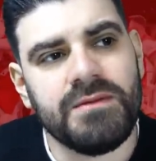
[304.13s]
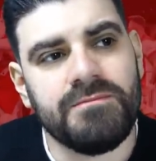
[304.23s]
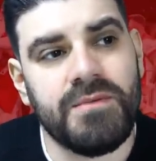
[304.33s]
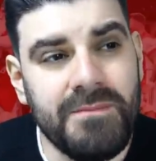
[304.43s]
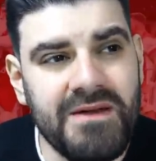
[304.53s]

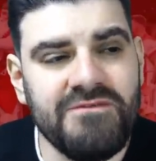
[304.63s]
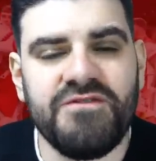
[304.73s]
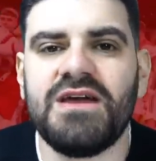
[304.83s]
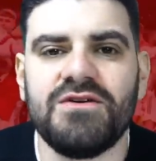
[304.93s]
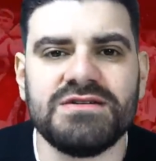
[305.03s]
But
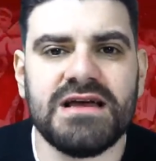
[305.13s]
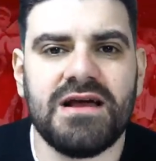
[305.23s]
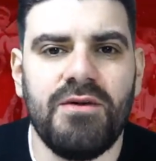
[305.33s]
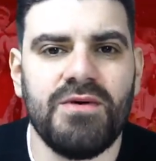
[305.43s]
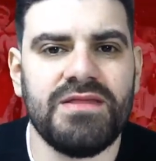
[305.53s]
Benfica is a
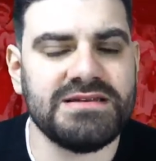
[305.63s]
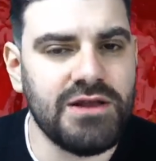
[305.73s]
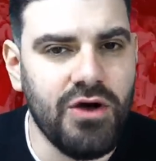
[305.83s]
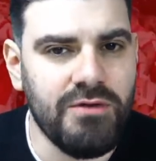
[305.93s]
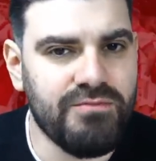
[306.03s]
club where there's a
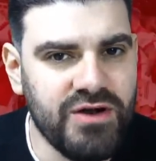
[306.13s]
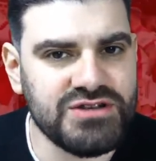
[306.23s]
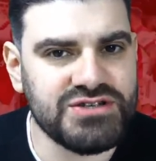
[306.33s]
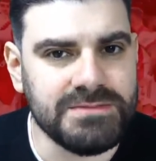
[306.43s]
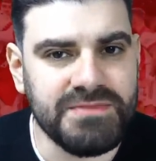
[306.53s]
lot of
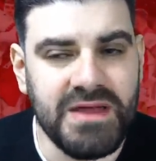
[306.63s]
pressure